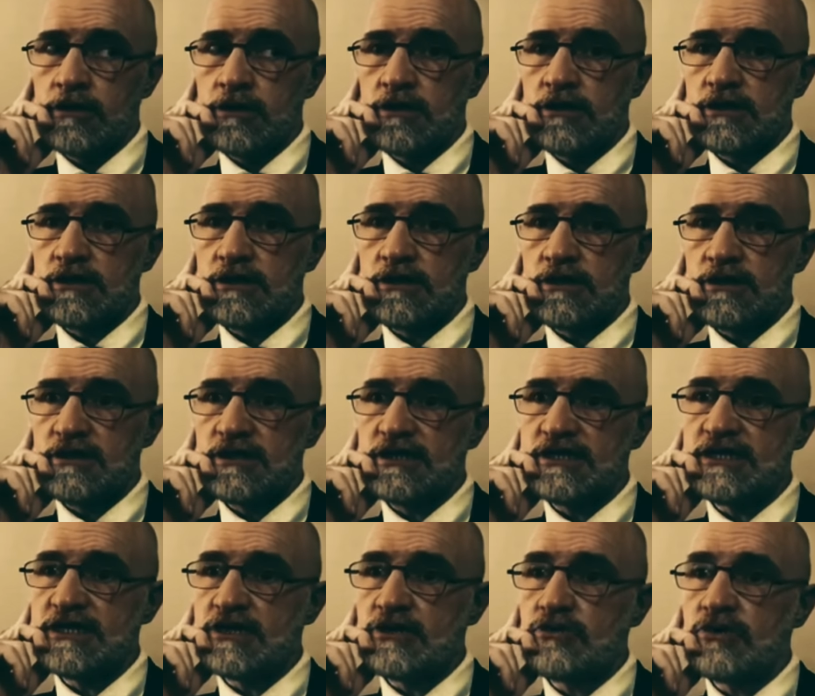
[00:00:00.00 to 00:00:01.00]
that
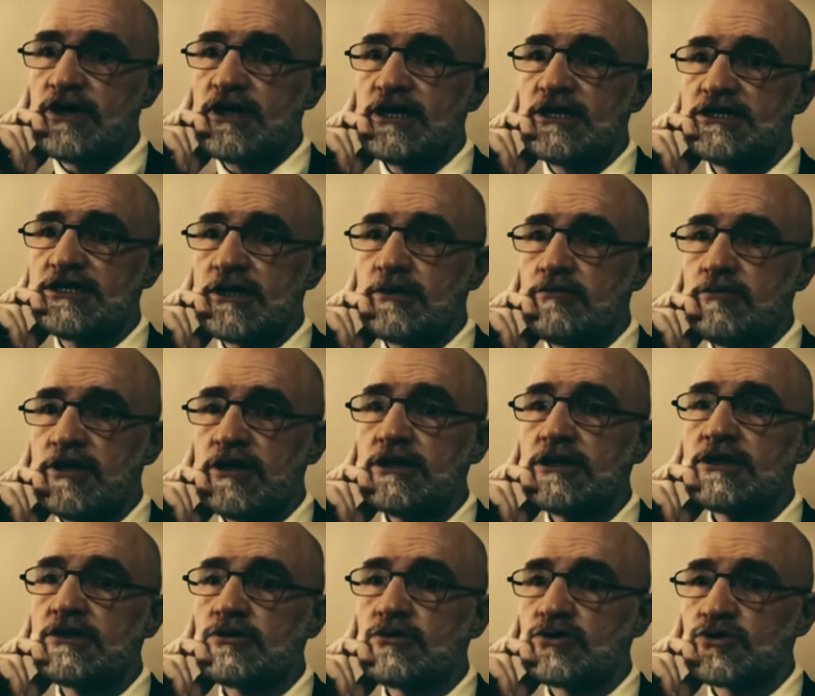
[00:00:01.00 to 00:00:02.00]
degrades and
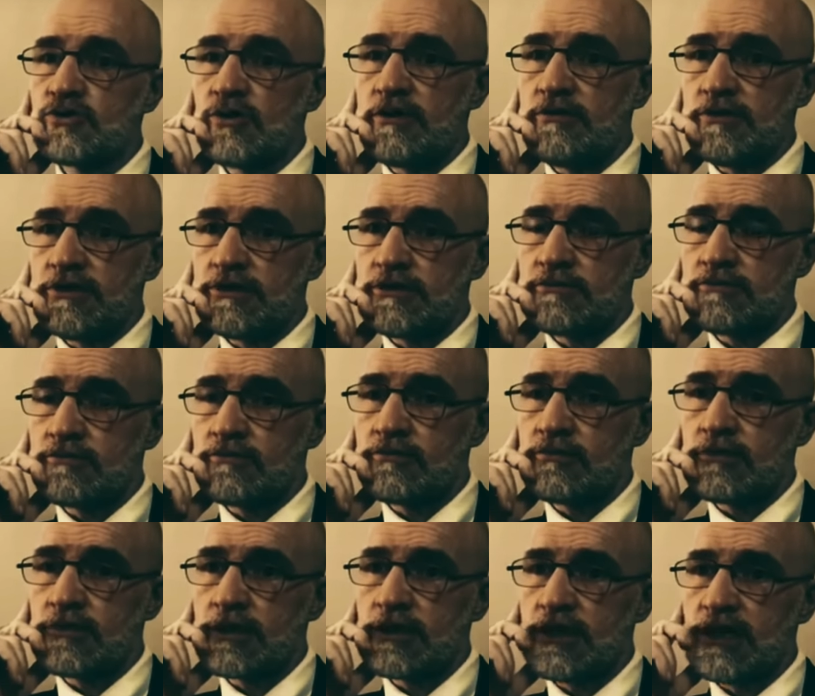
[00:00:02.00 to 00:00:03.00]
belittles women
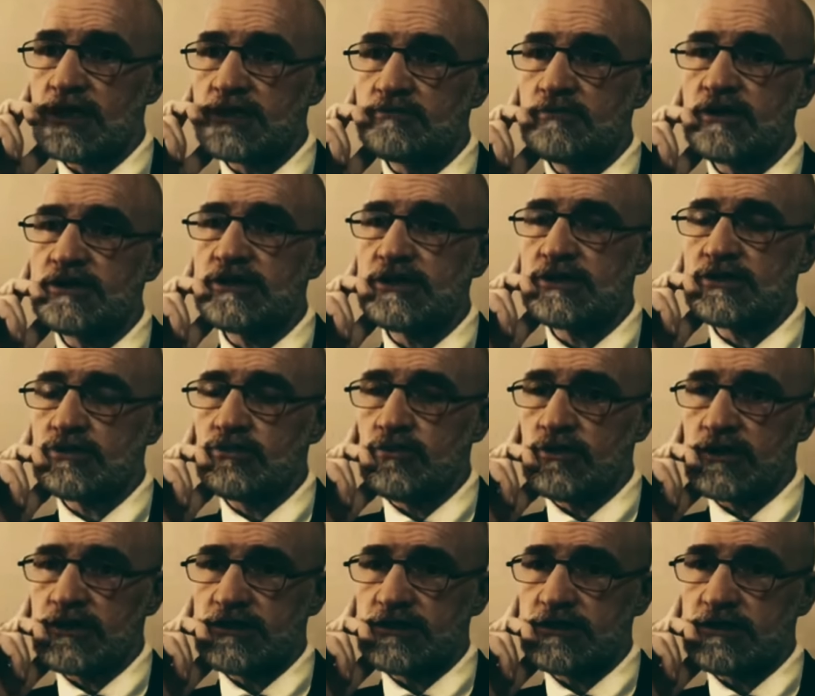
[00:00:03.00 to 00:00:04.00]
as much as the
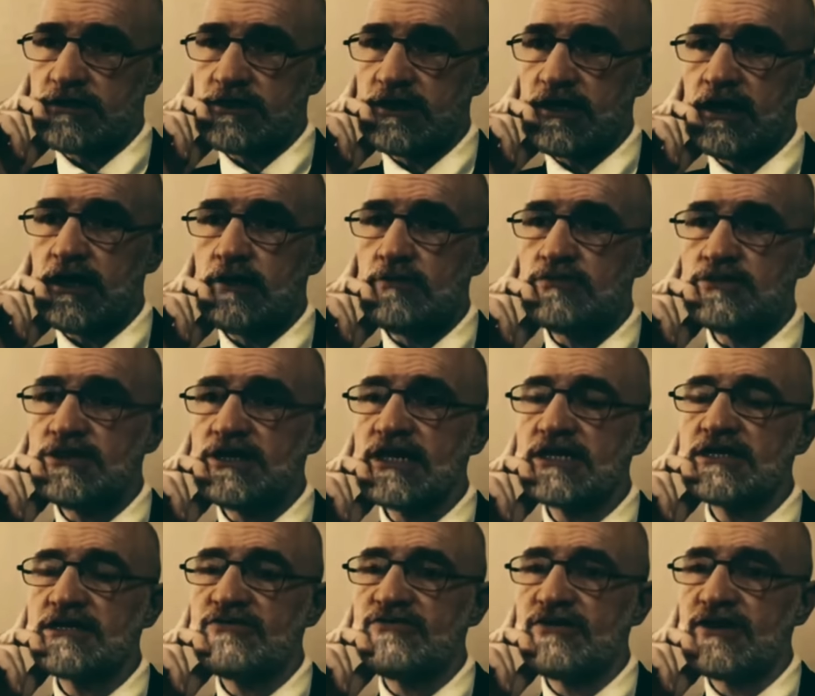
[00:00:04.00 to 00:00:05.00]
West. They
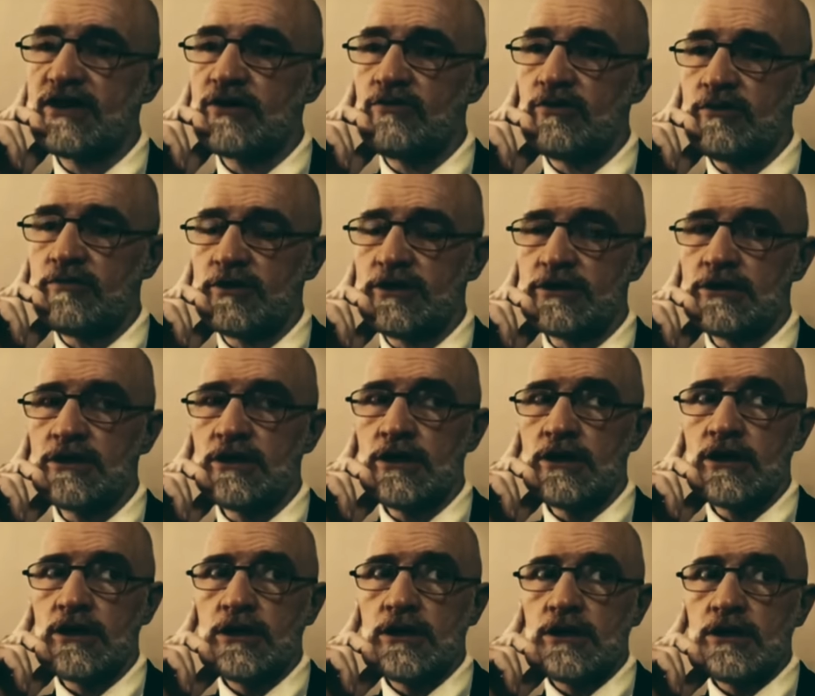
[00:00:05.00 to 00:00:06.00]
objectify women
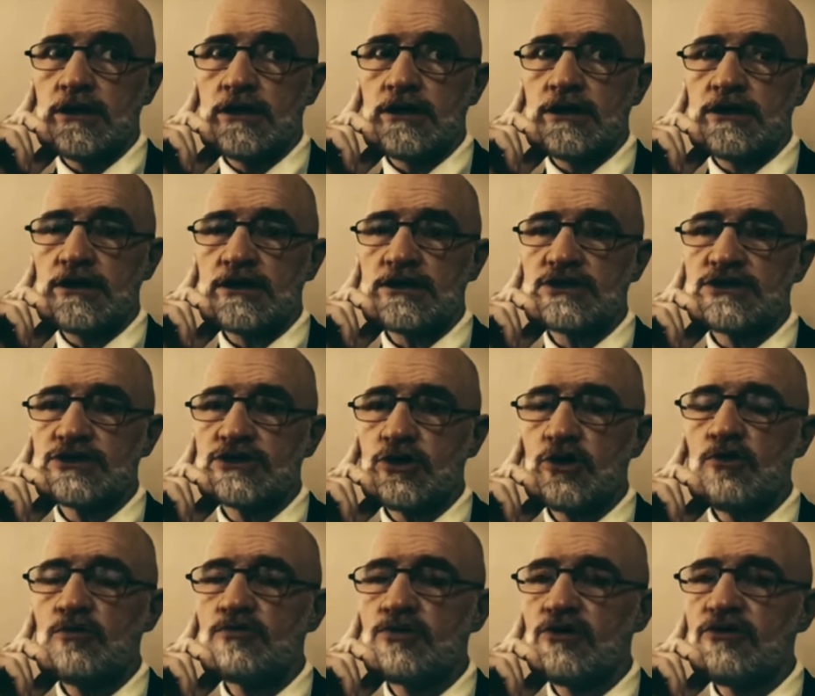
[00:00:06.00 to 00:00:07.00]

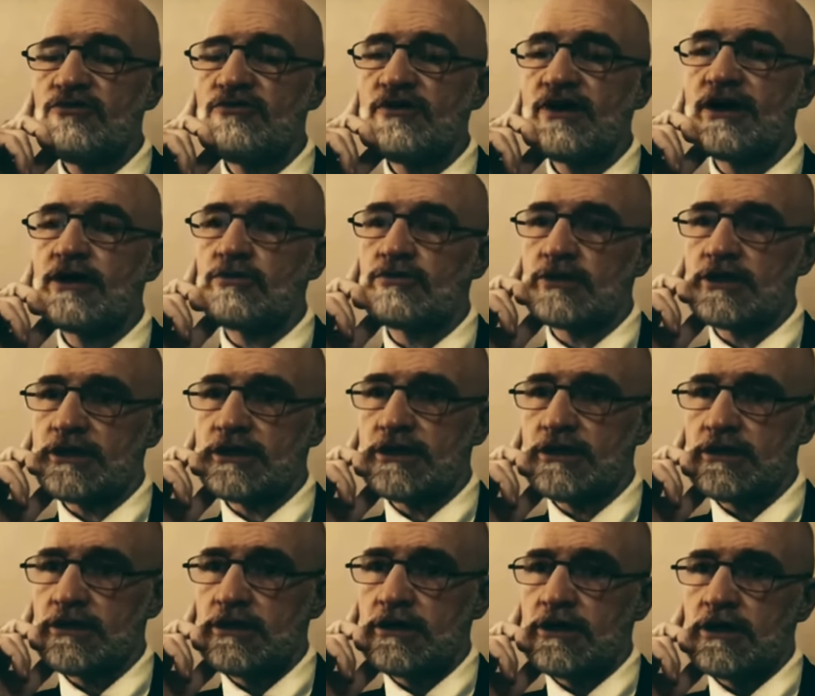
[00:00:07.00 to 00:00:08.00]
so profoundly
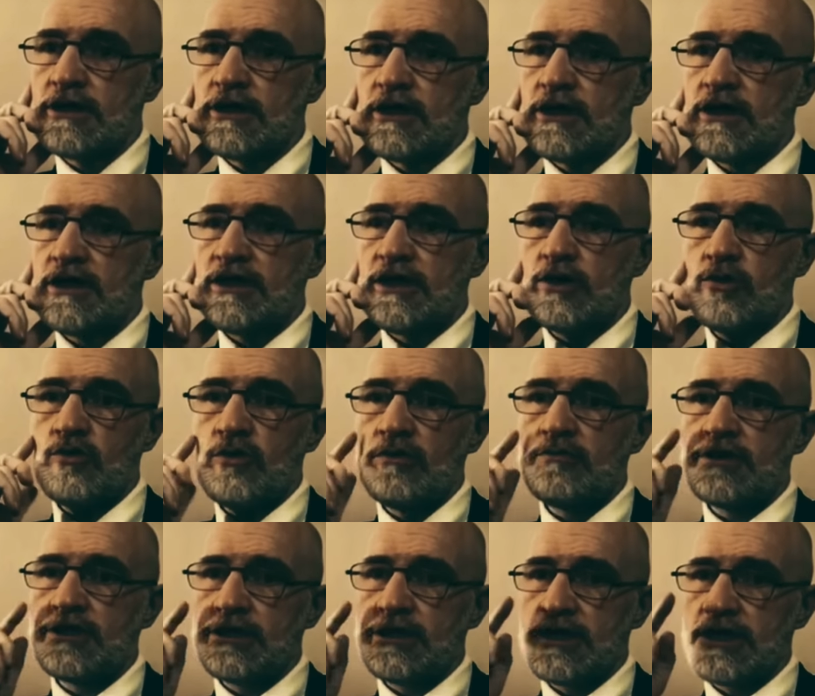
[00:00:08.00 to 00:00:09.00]
that
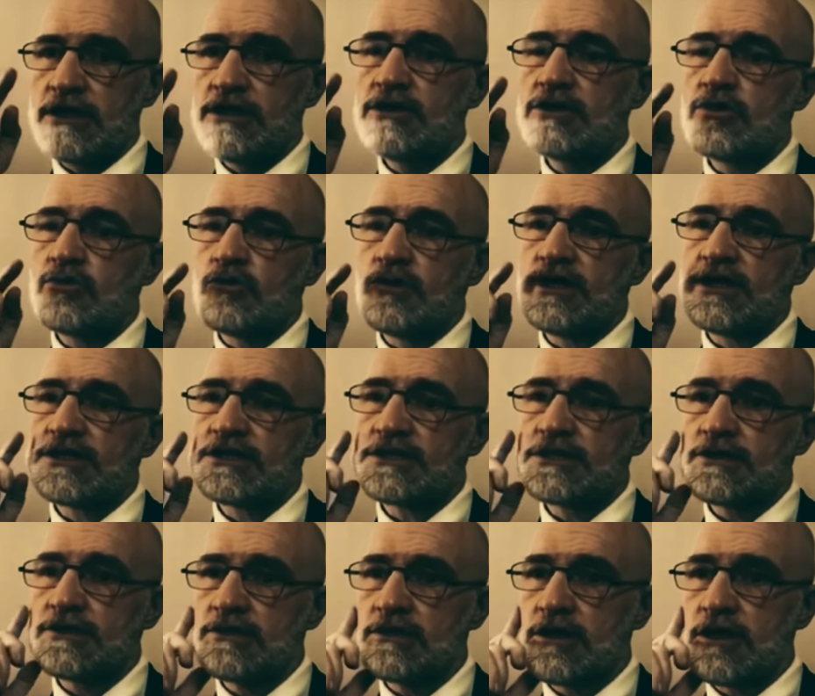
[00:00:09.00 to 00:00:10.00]
women in the West
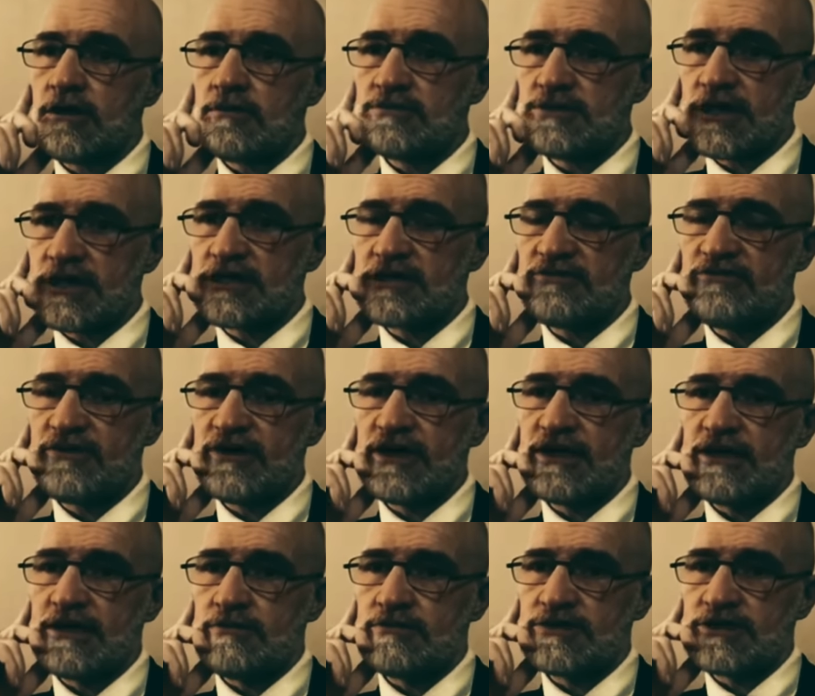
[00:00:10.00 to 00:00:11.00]
objectify
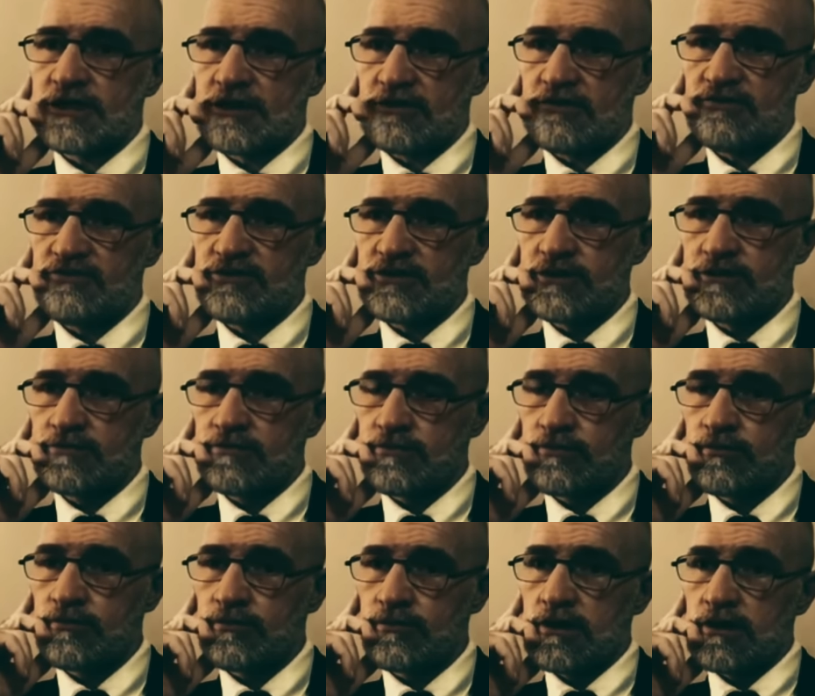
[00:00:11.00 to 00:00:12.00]
themselves.
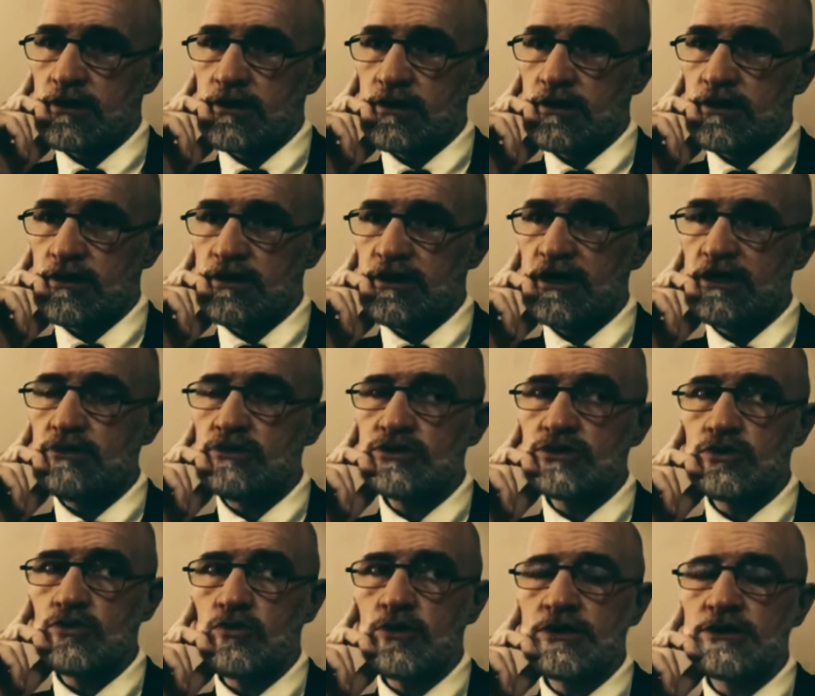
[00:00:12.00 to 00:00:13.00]
They used to
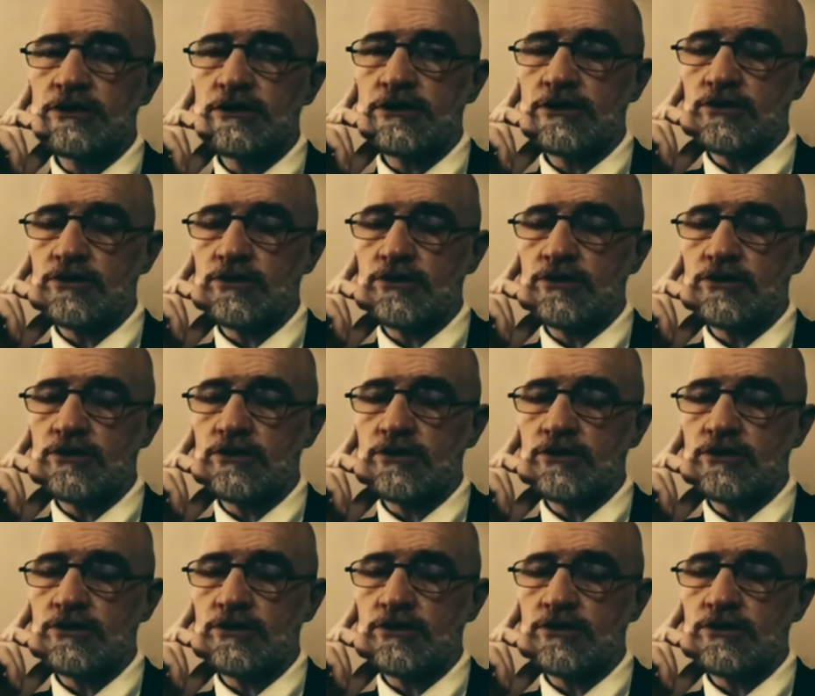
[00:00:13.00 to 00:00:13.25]
wonder,